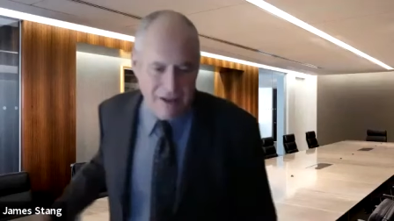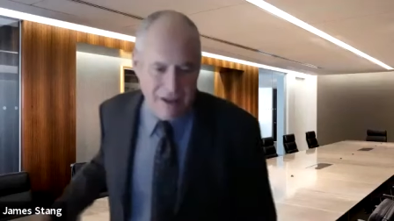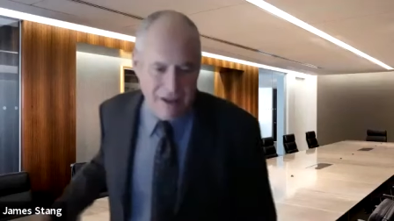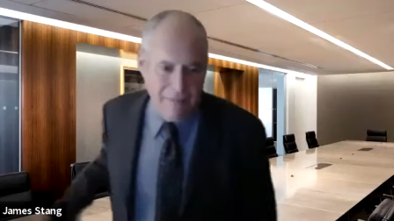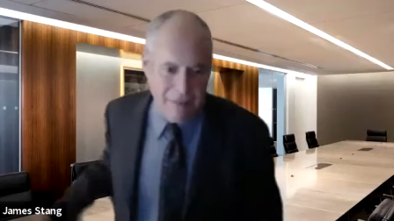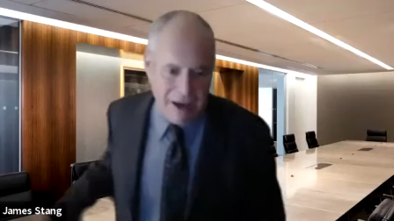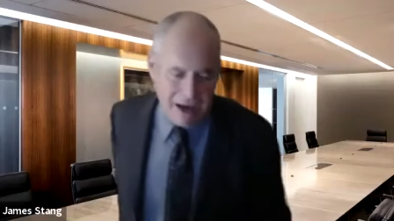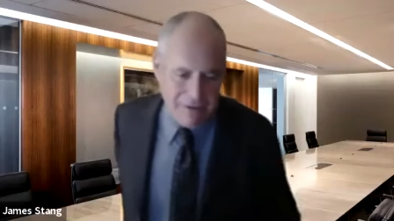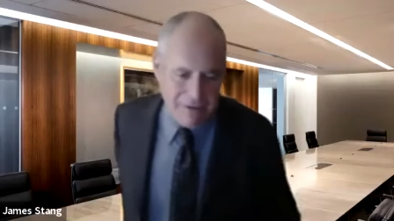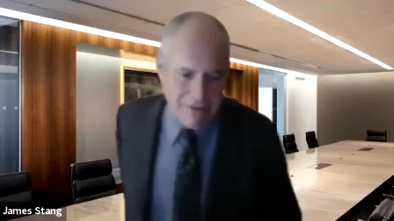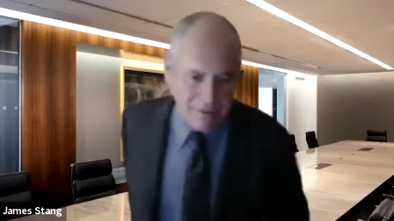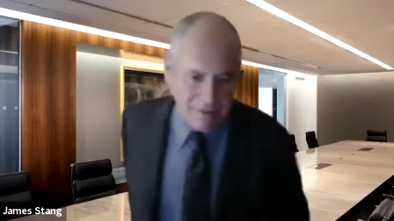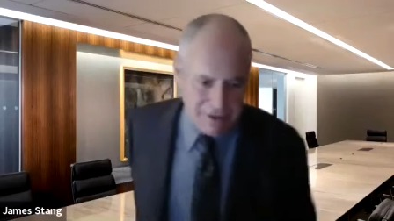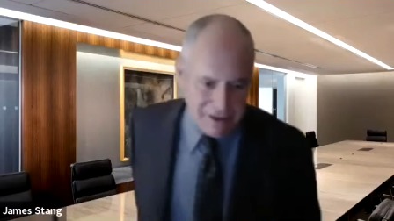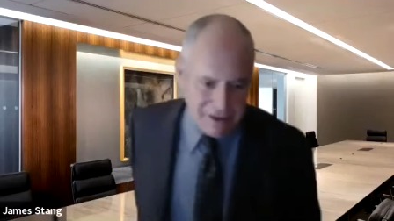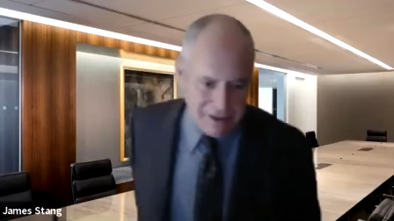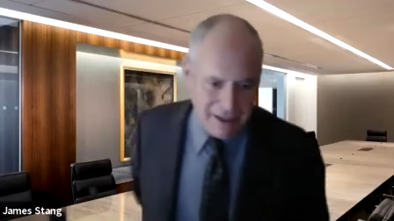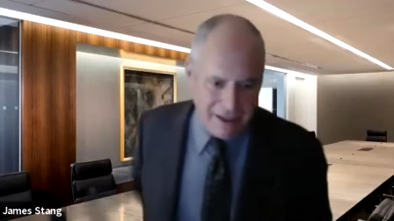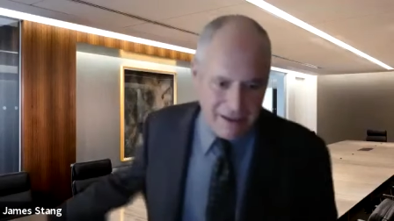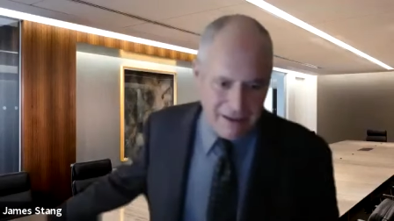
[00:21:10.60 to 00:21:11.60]
of the
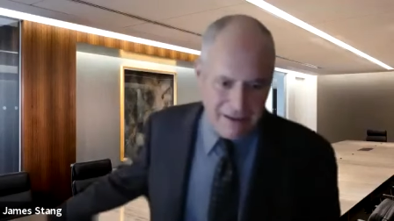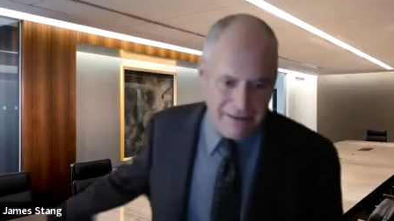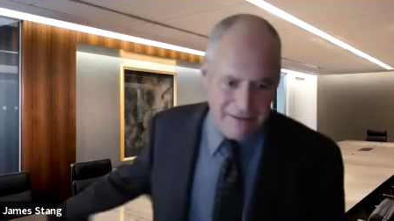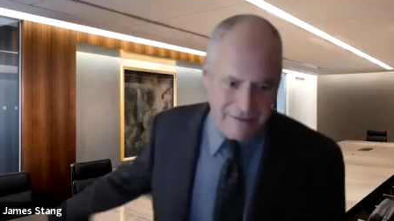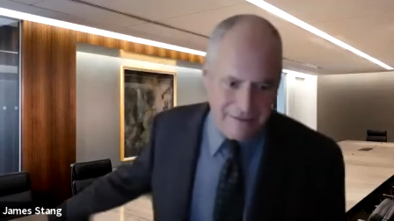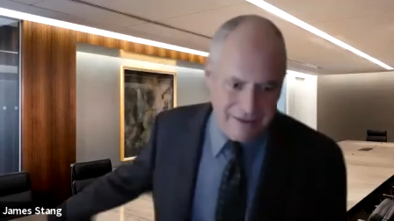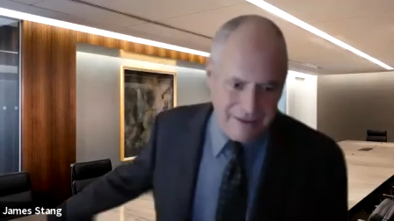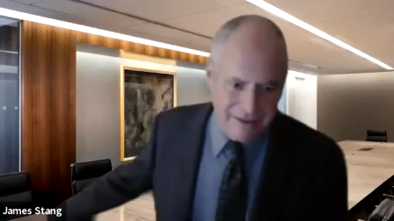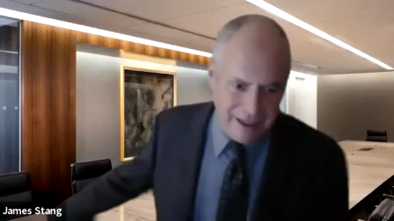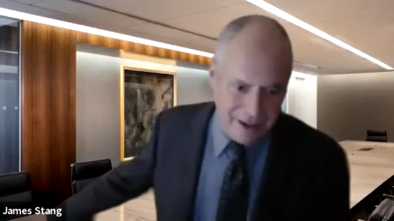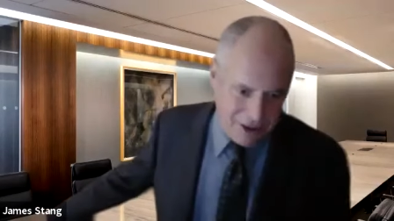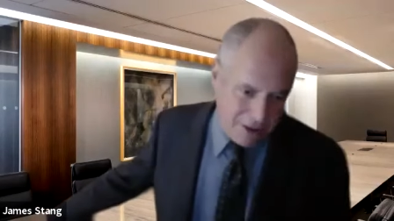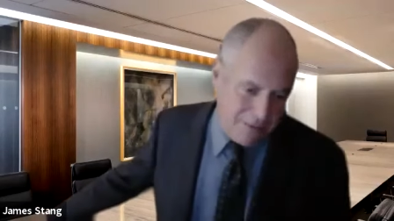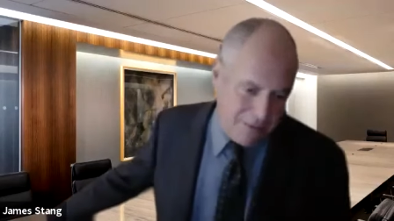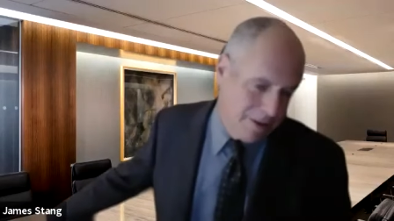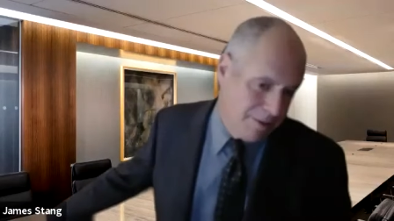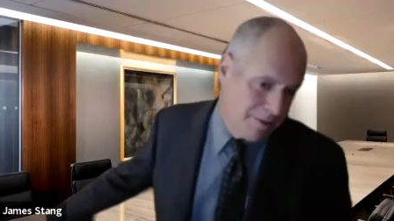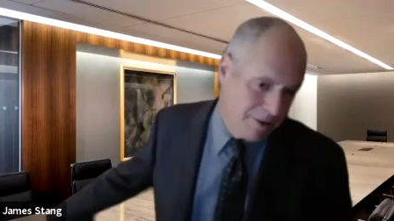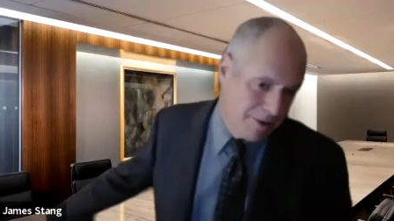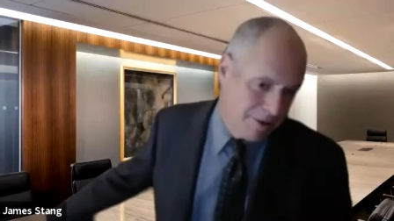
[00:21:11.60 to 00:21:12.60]
bankruptcy and they
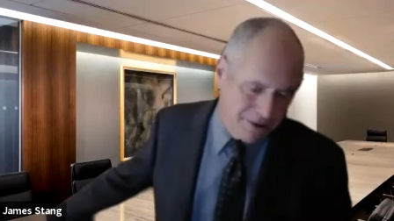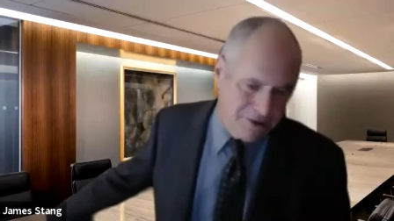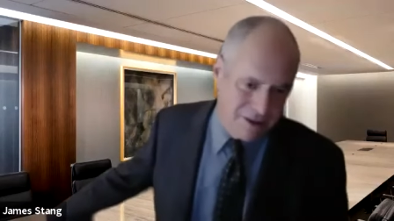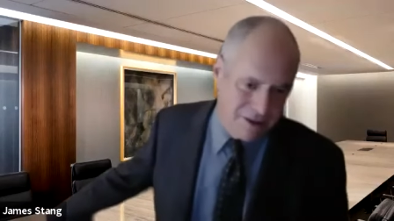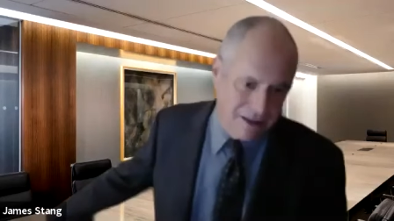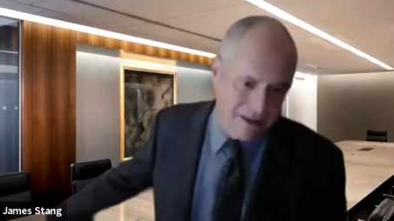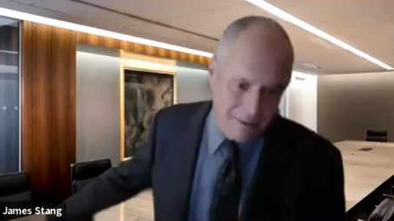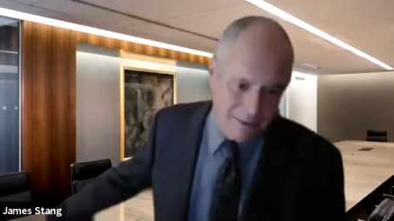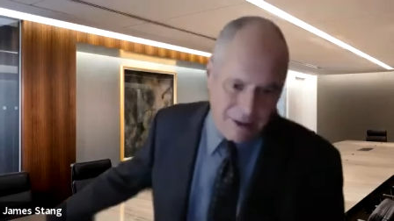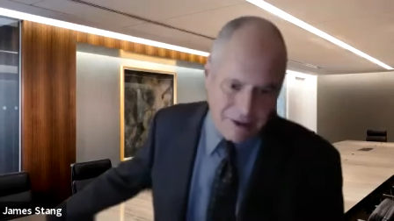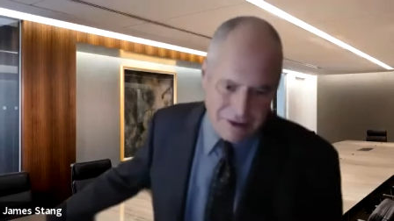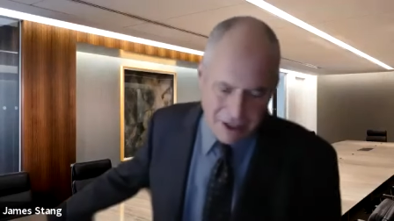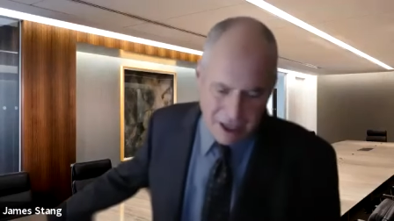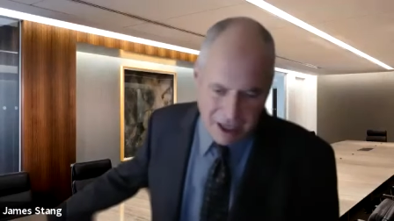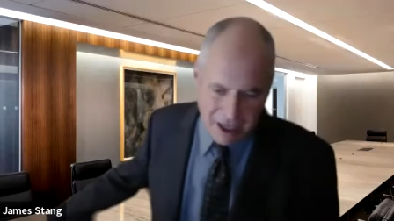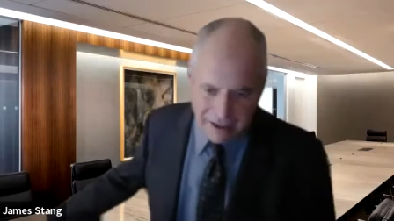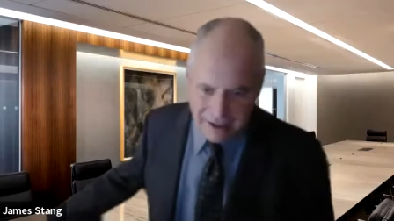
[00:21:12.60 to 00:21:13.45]
should be producing the most